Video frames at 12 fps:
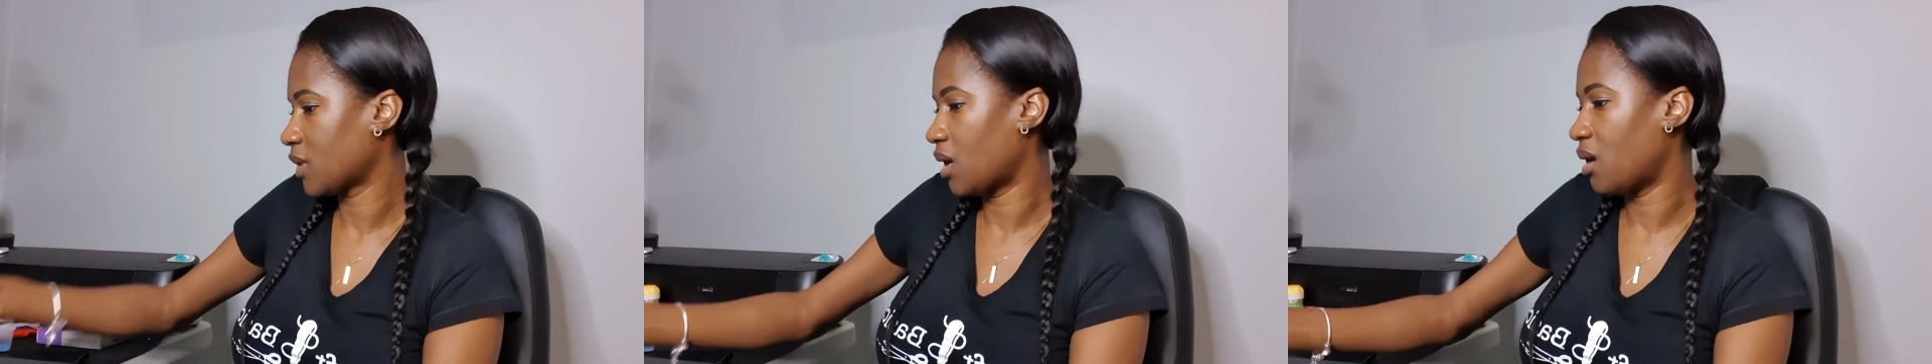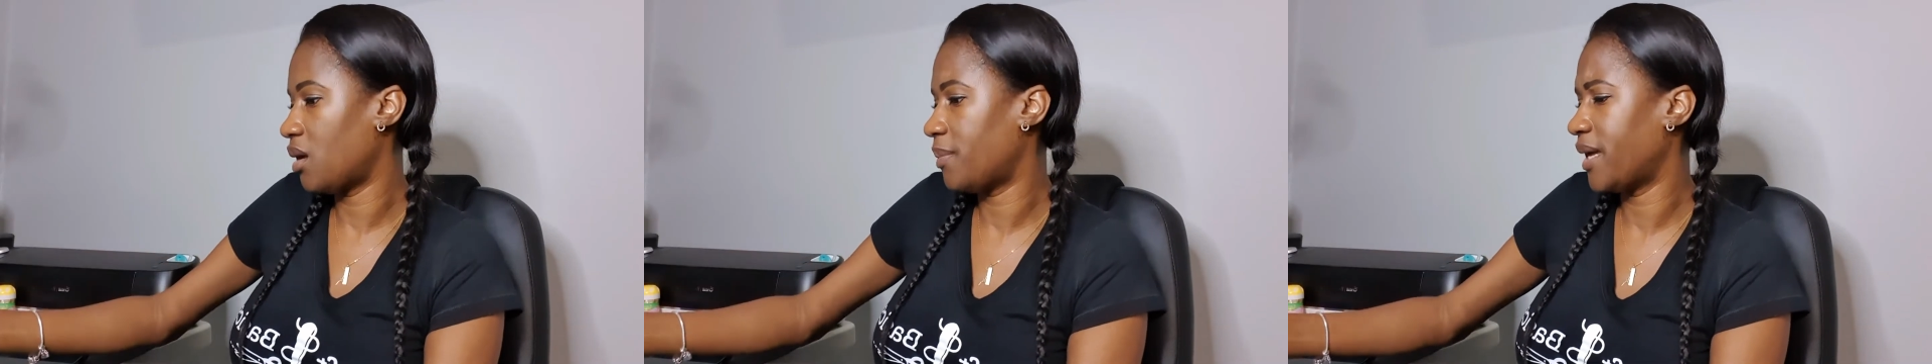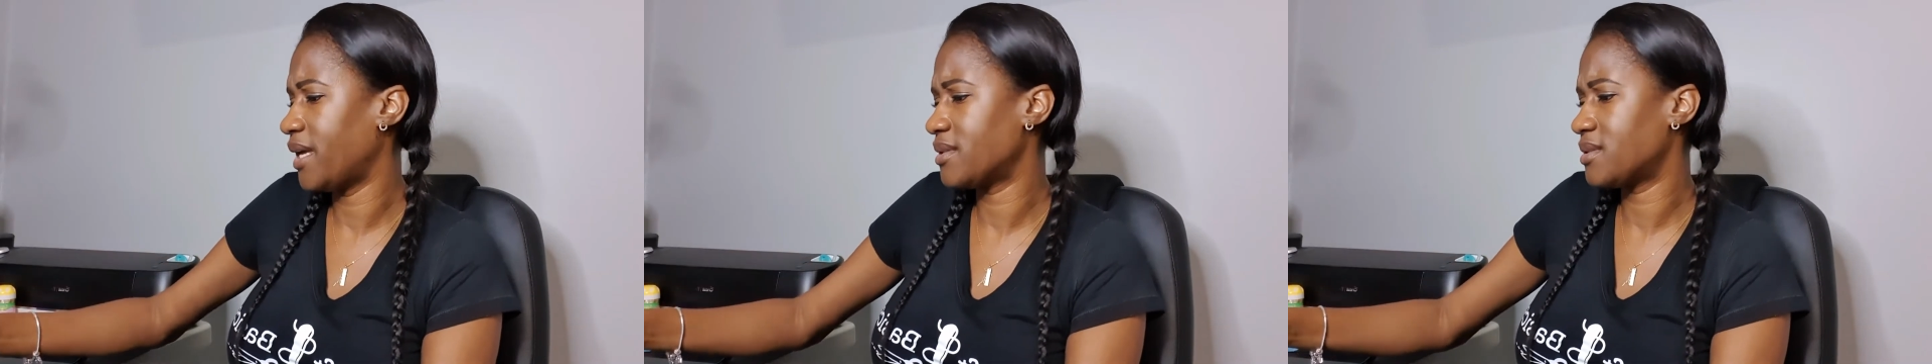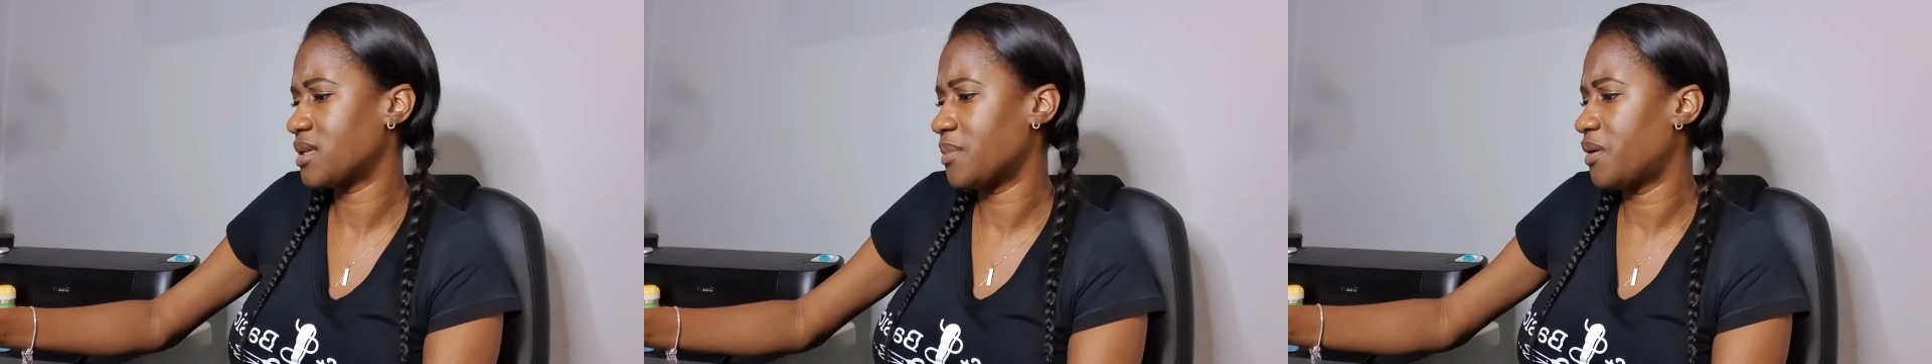I
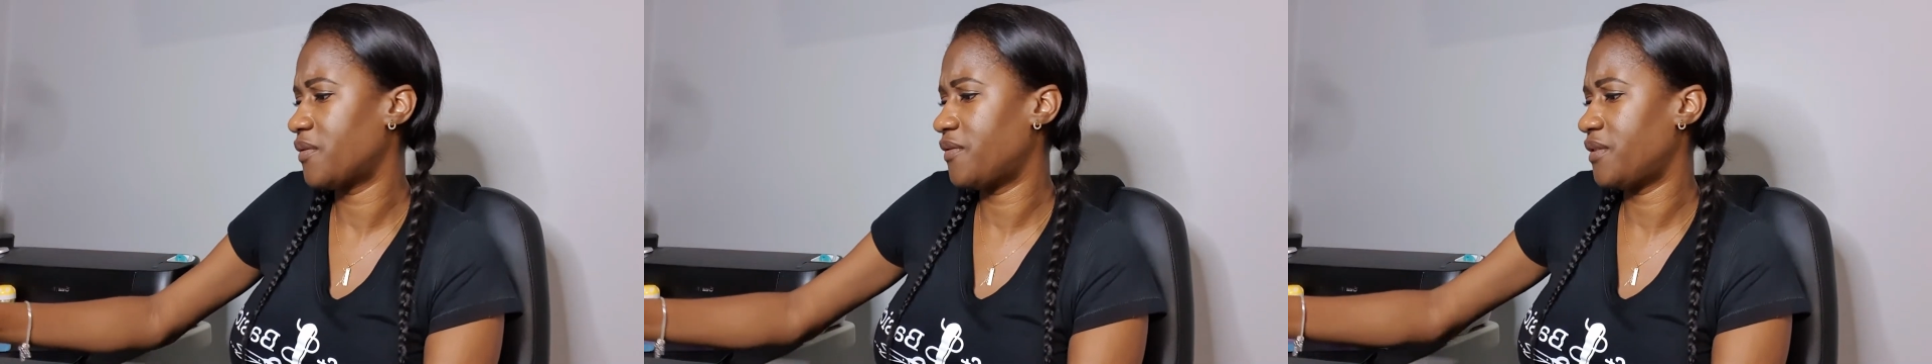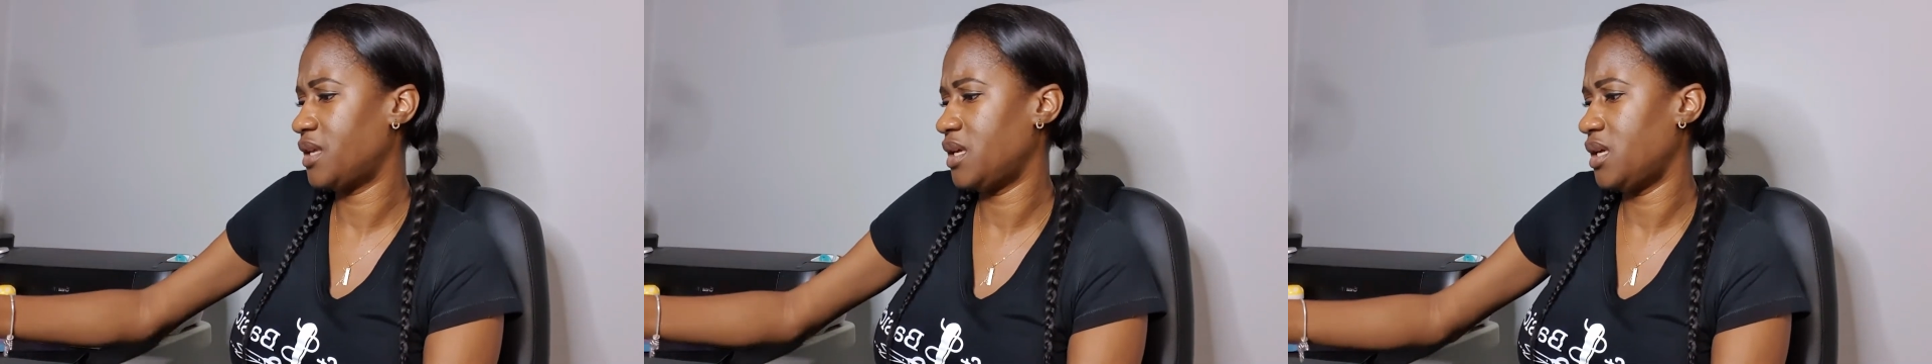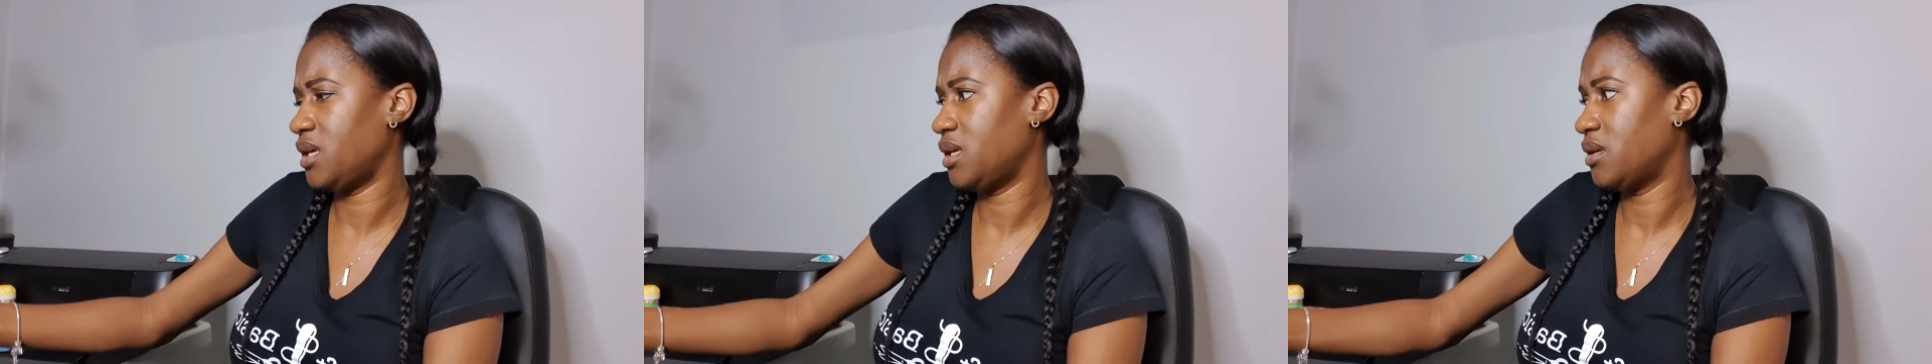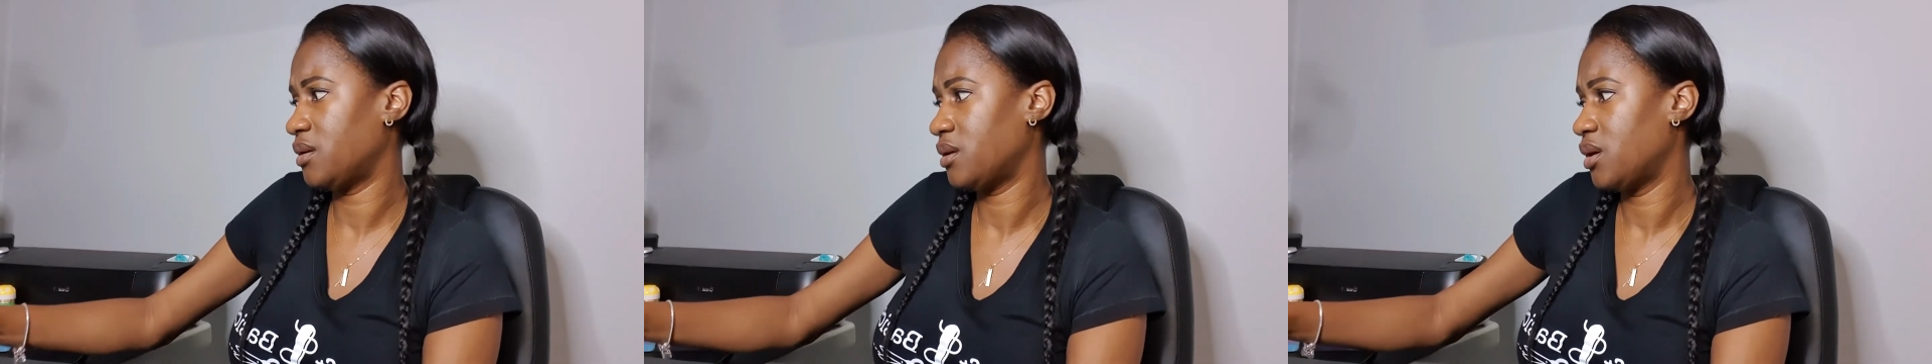guess some of the